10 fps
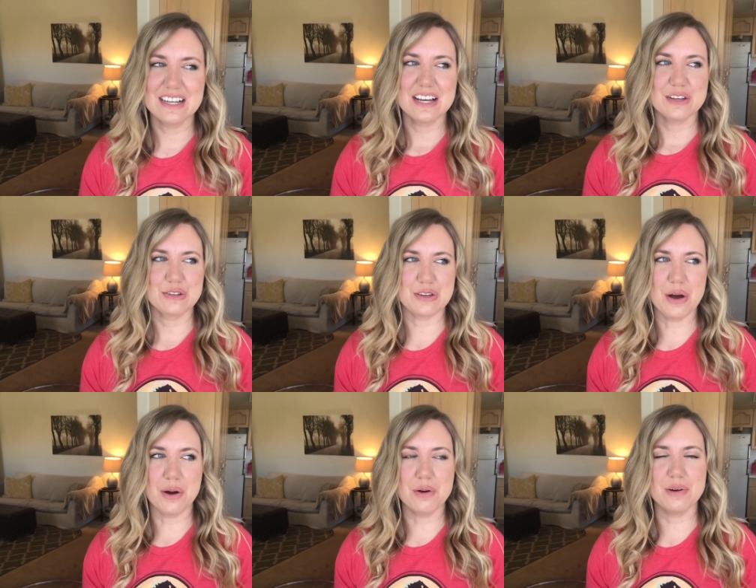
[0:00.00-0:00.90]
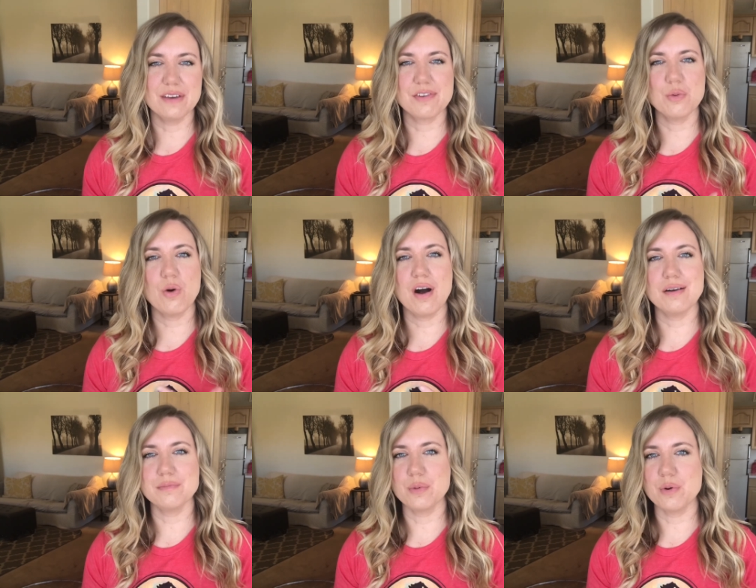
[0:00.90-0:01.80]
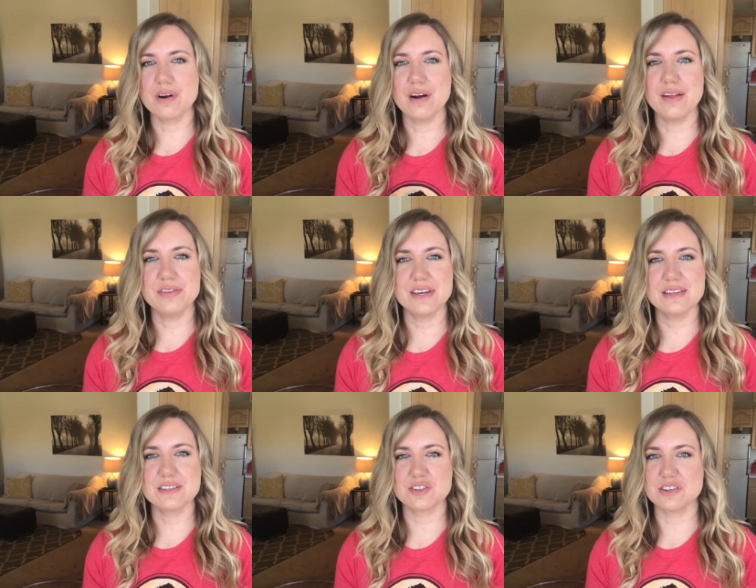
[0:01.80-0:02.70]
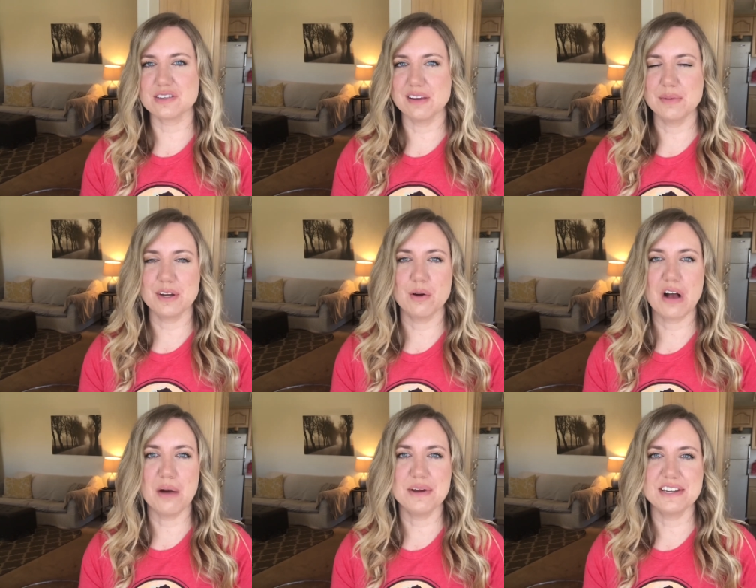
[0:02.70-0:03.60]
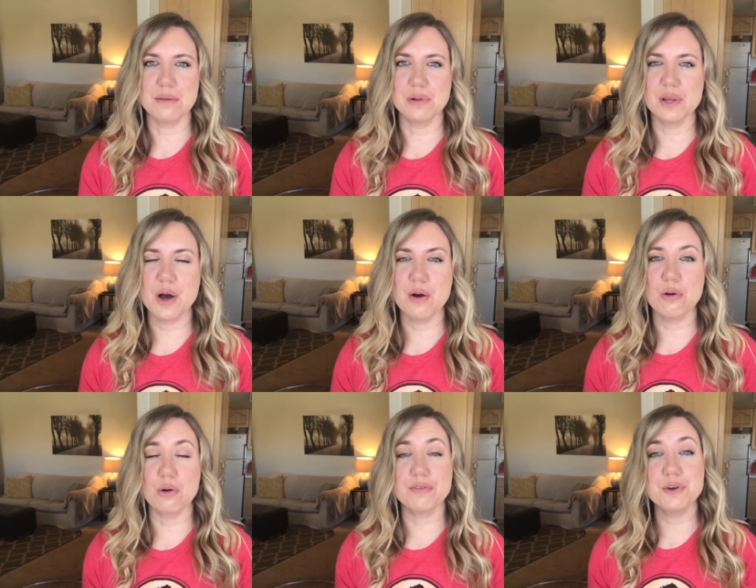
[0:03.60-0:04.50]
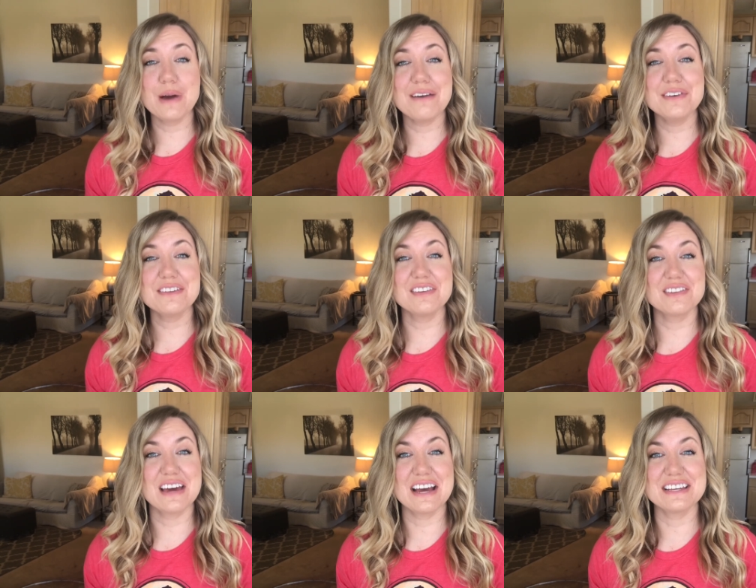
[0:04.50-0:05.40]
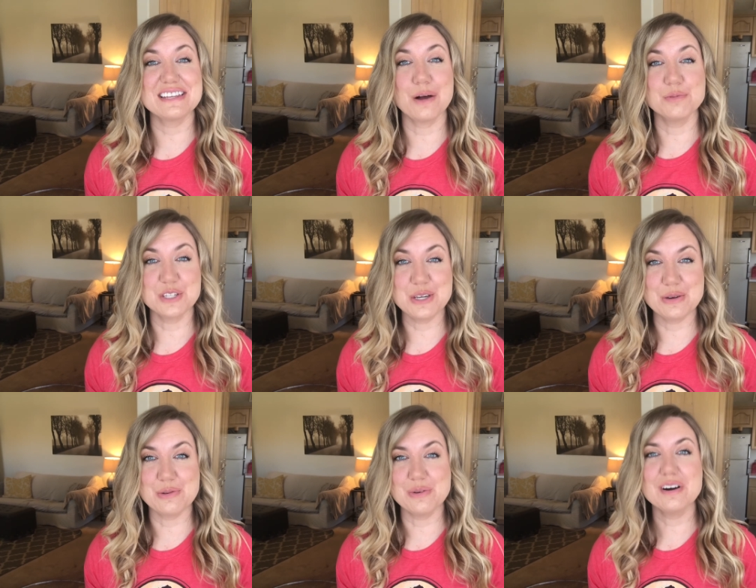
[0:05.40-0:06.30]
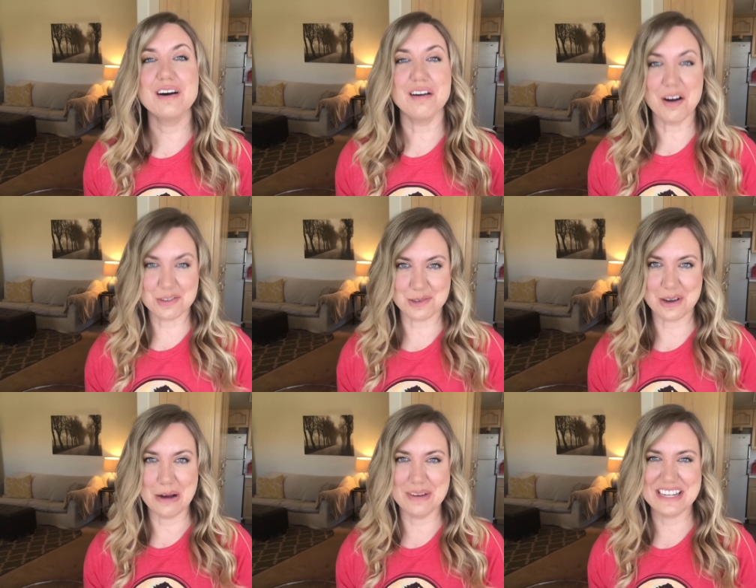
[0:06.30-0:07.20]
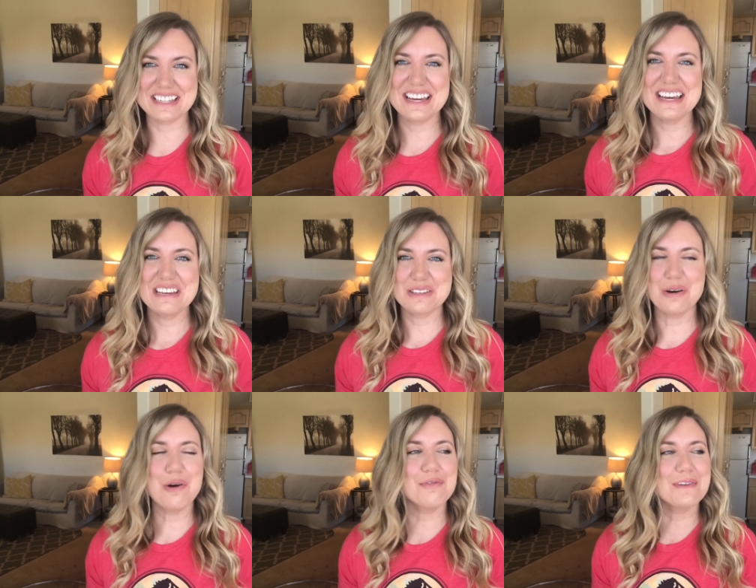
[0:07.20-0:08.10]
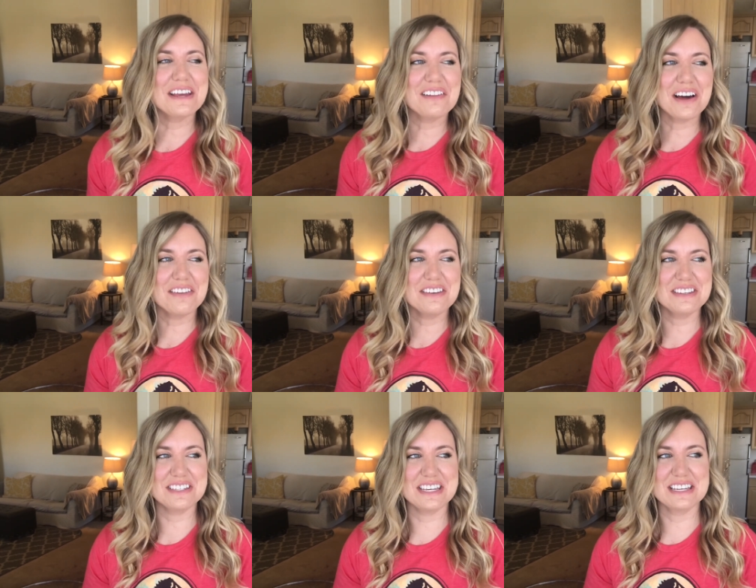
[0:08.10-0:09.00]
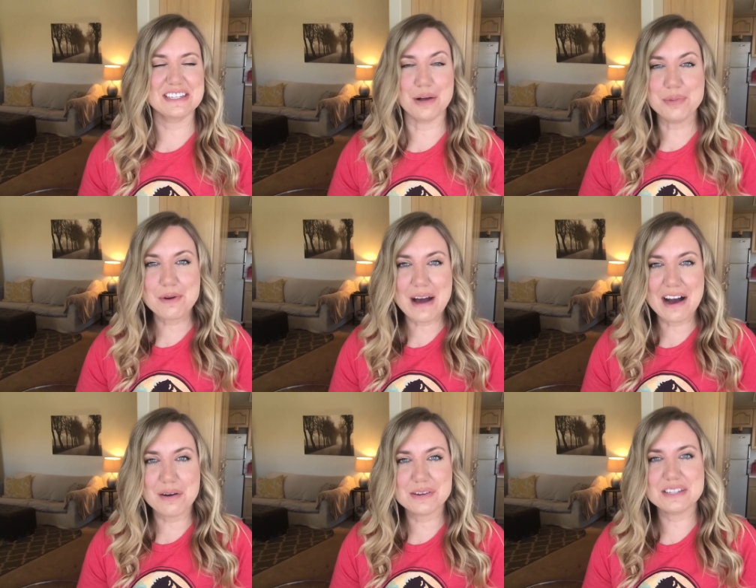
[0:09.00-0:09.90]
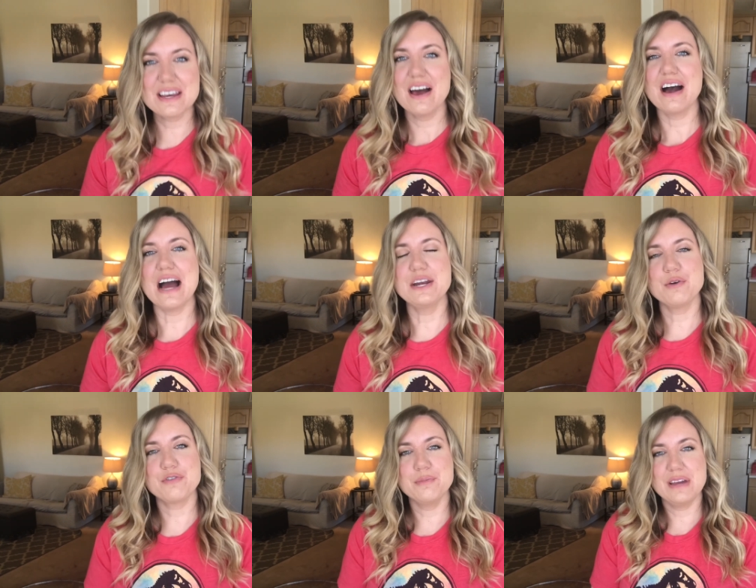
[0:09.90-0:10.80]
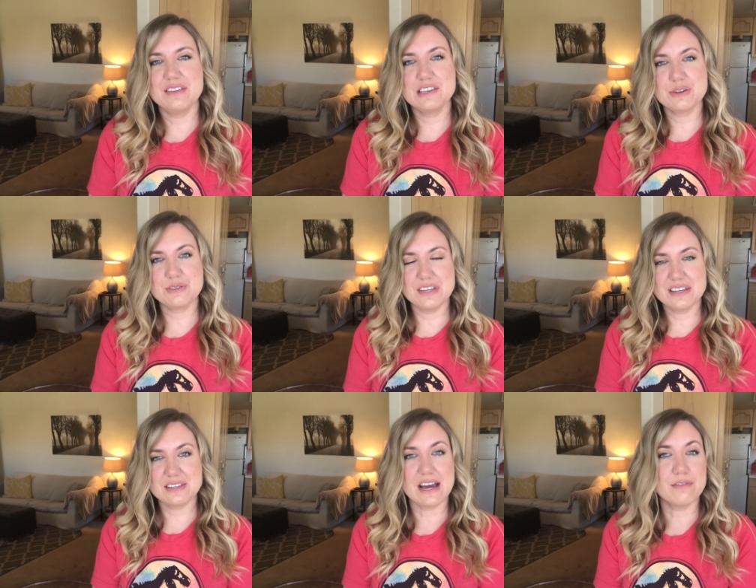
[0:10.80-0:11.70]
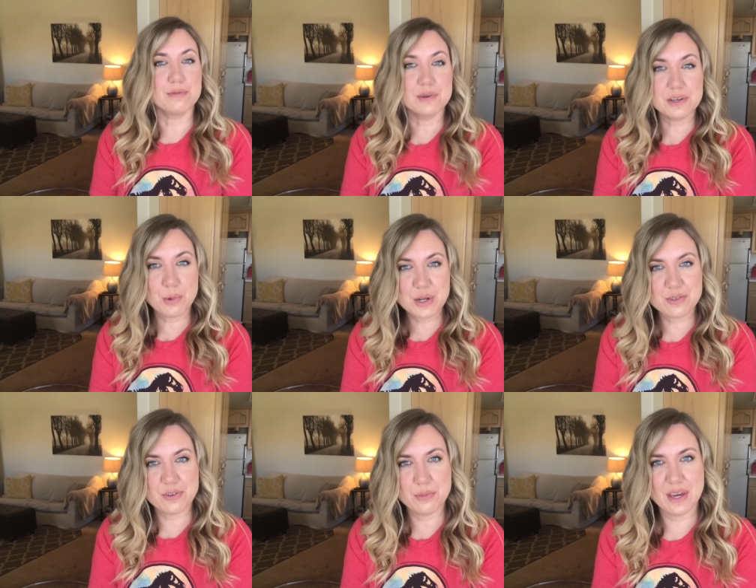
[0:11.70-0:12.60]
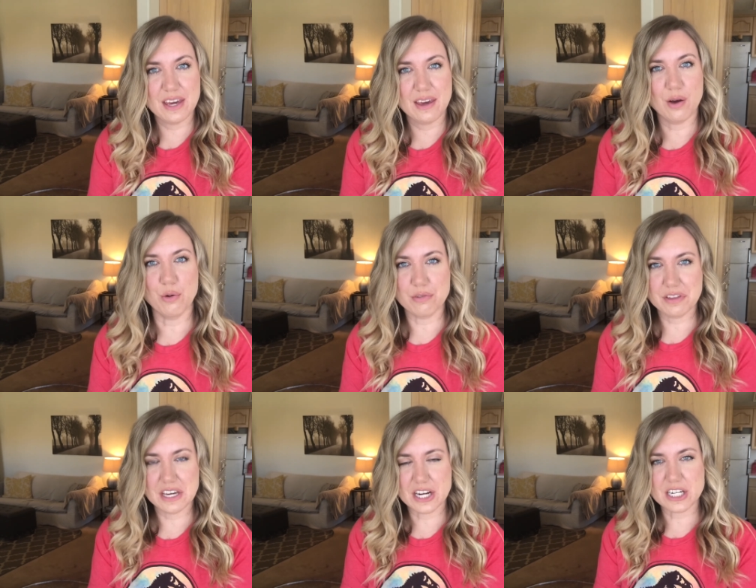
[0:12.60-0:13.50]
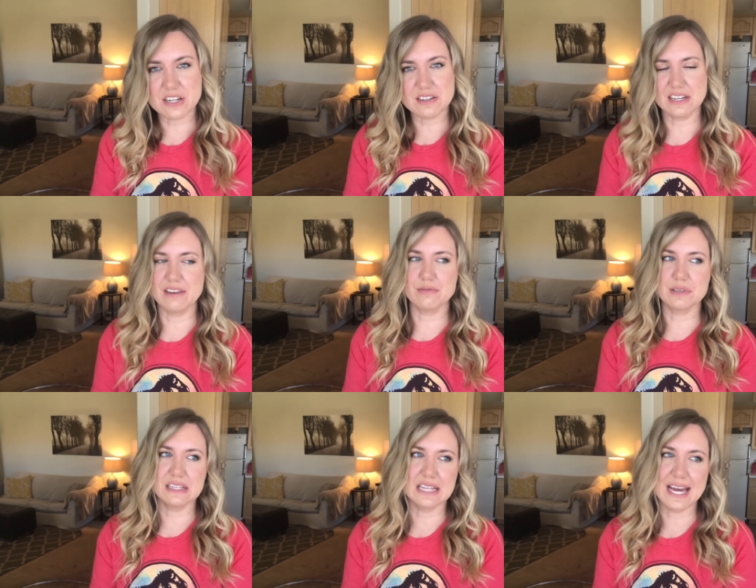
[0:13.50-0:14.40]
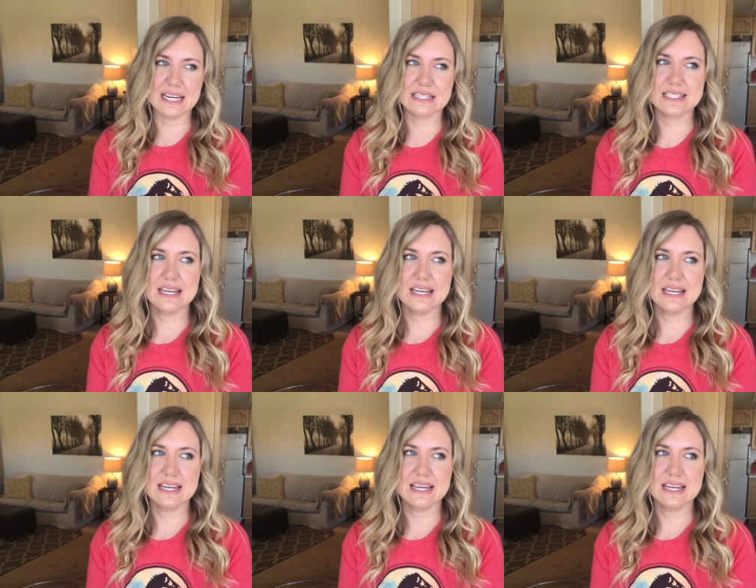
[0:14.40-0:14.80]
So if you want more on this, just let me know, comment down below, or if you have anything that has helped you, also comment. So hopefully a lot of these things help you out. I know for me, these are things that have really worked for me over the years and I've really liked.